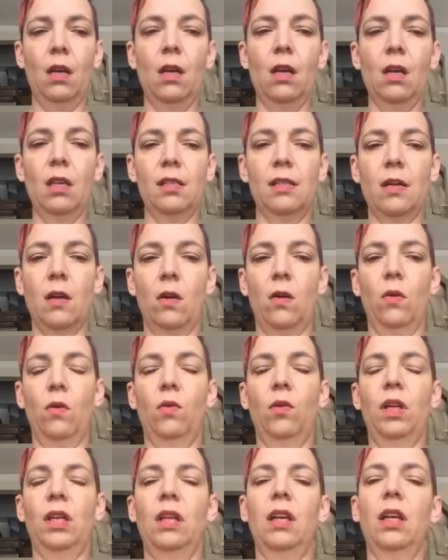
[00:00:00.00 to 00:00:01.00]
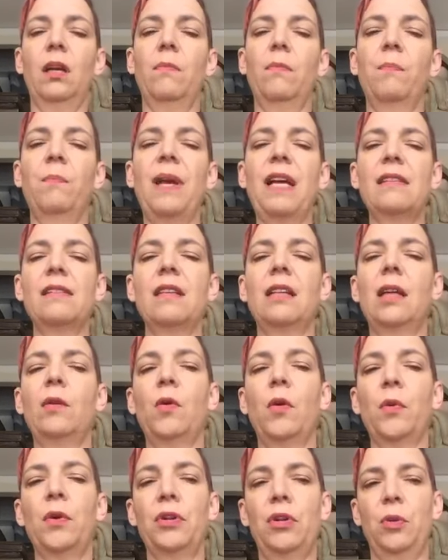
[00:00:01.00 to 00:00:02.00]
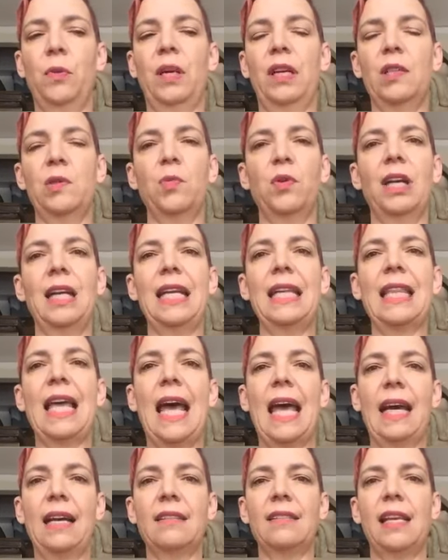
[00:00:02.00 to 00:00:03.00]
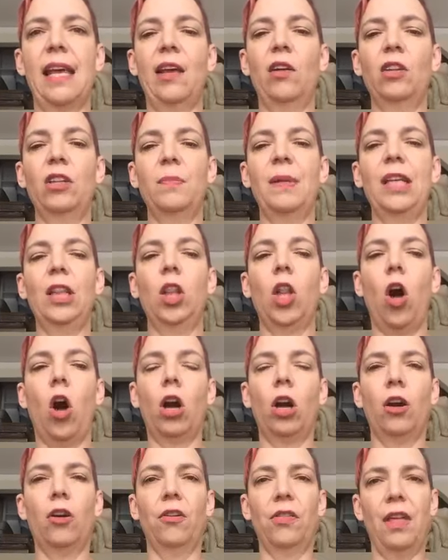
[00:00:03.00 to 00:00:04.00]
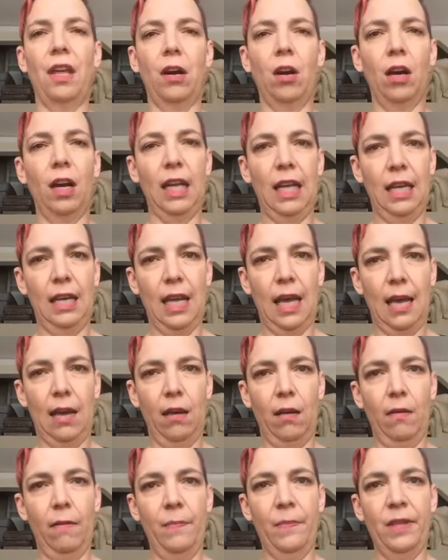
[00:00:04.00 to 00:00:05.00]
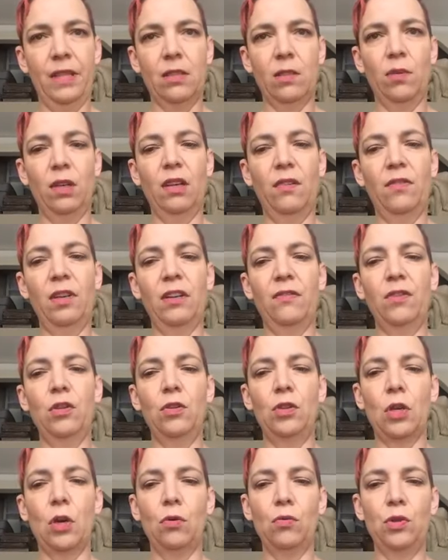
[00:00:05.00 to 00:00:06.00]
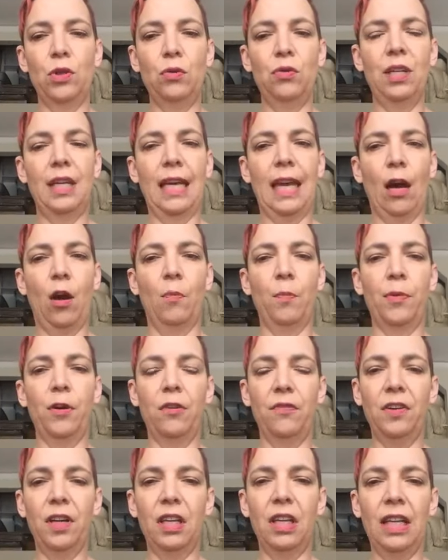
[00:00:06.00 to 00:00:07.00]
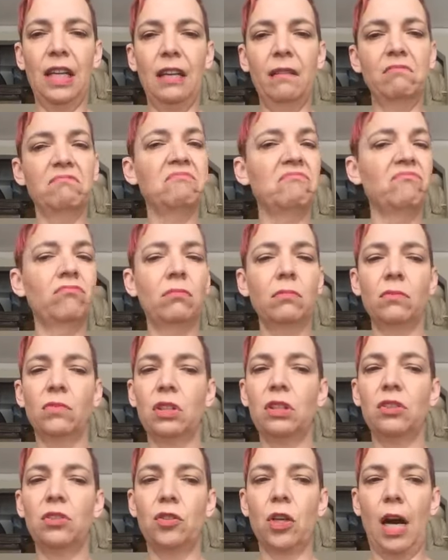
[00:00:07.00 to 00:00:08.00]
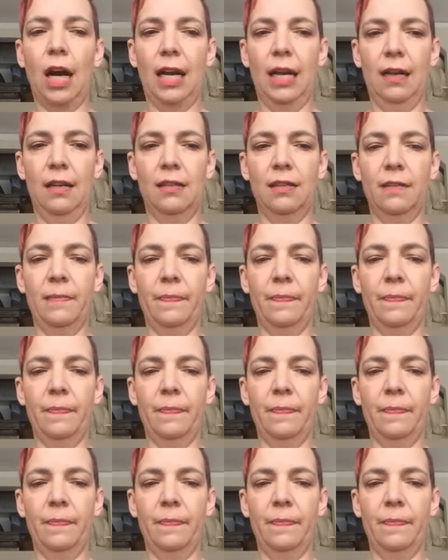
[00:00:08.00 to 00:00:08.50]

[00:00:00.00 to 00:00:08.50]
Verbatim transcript: So basically what we're doing is we're getting the exhale to be longer than our inhale. So even if you don't do the count perfectly, just try it.